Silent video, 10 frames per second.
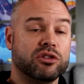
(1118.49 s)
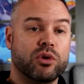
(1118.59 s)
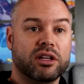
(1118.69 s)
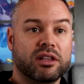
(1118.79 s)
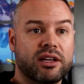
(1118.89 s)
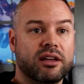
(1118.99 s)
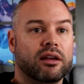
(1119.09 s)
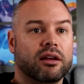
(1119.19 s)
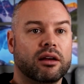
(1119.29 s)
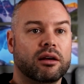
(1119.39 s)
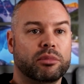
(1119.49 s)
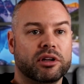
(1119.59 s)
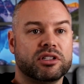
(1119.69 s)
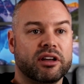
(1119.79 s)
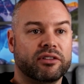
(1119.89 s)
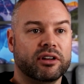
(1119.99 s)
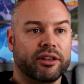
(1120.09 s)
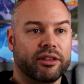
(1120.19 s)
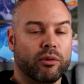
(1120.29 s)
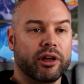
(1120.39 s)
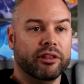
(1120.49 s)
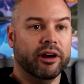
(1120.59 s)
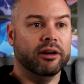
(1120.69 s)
quickly, but it's definitely on the way there.